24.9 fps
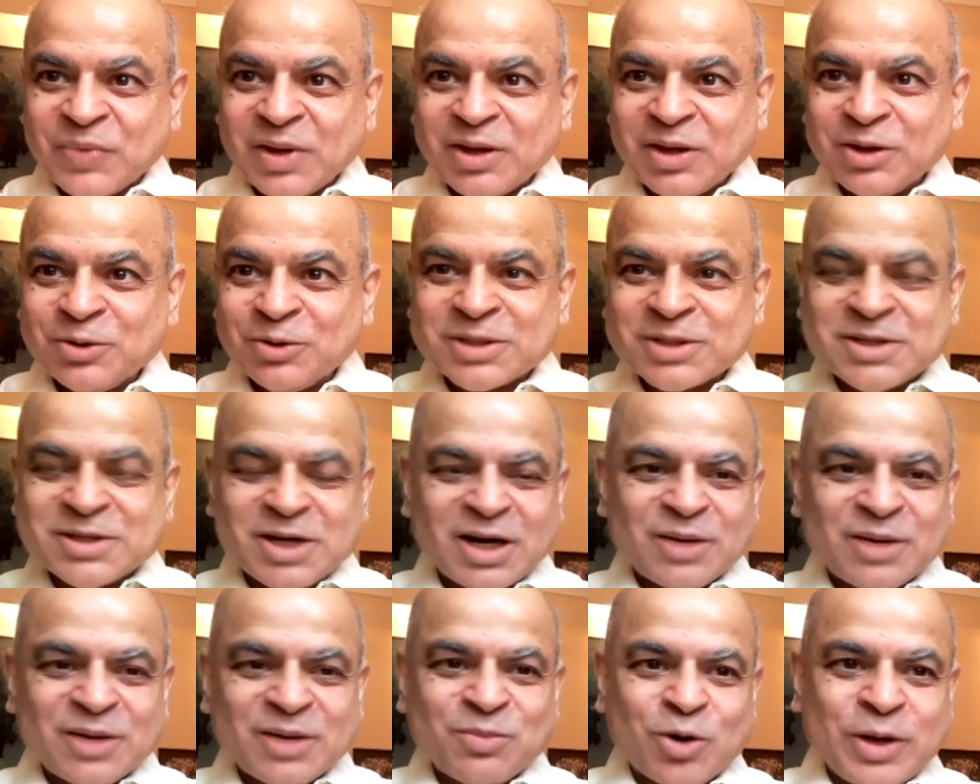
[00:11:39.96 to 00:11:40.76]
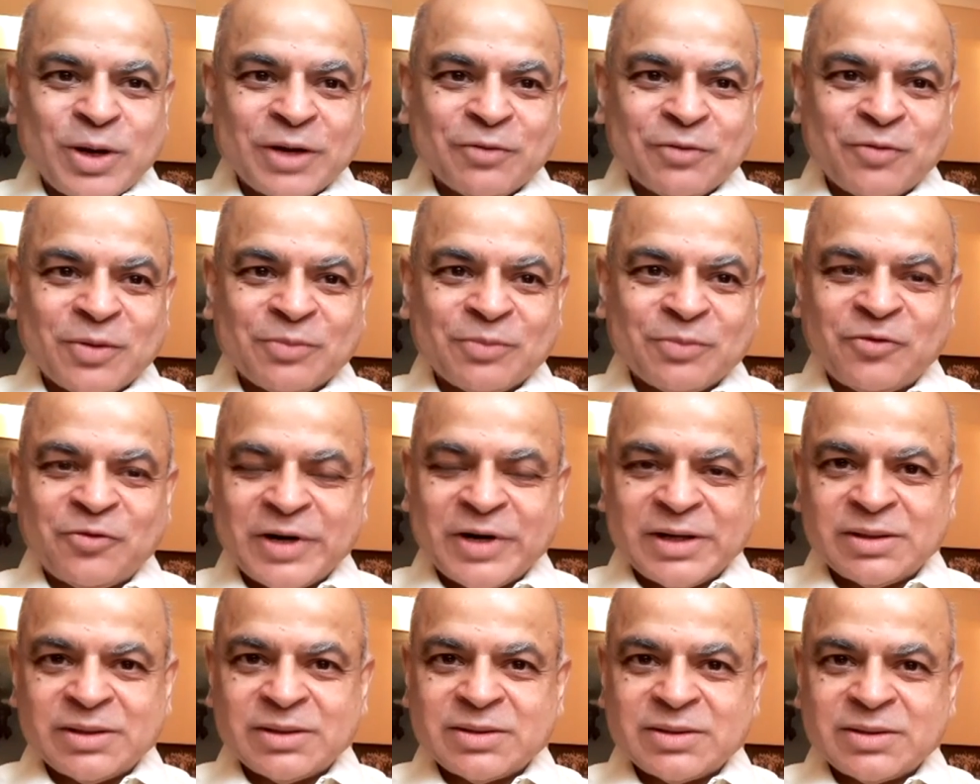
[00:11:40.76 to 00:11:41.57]
You will start borrowing from
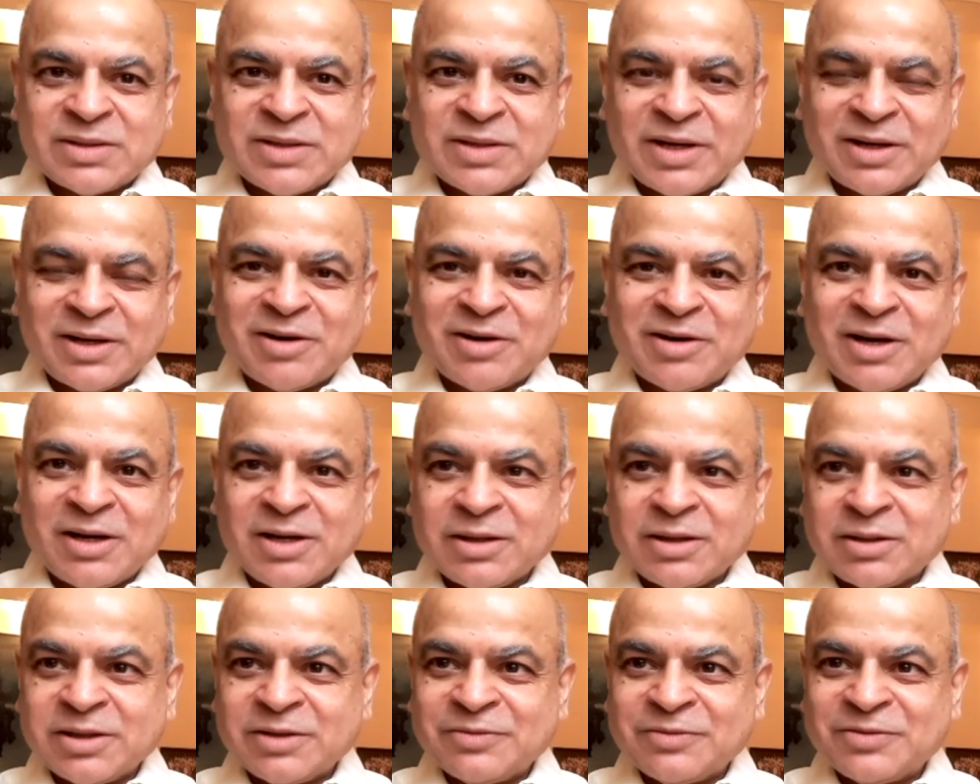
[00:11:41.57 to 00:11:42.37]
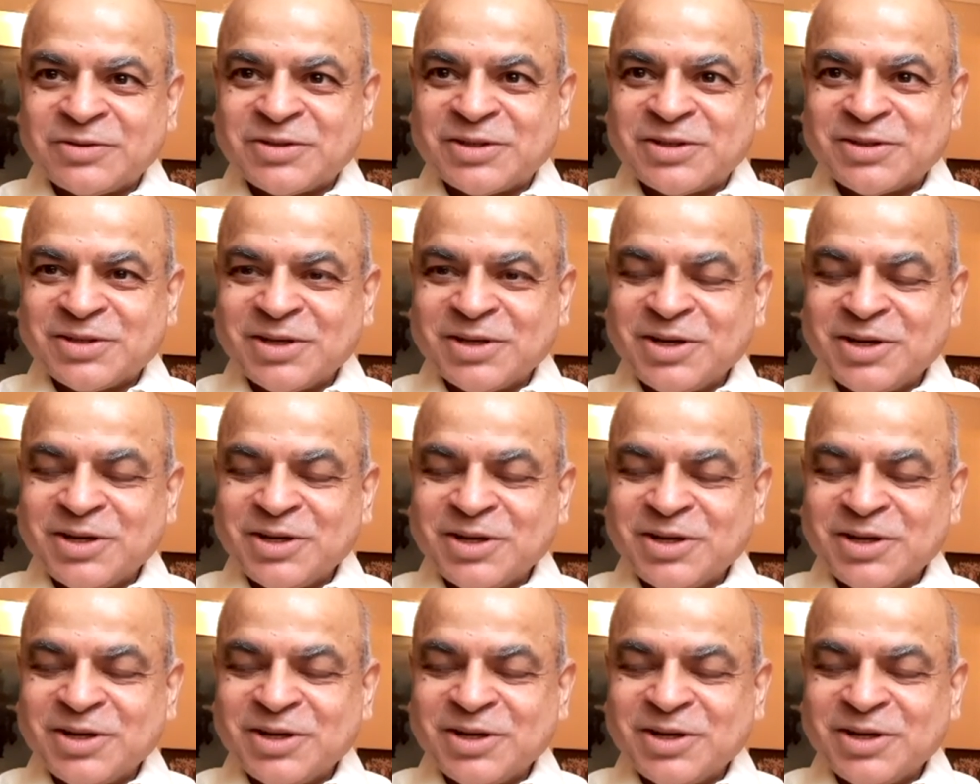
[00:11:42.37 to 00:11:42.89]
friends and relatives.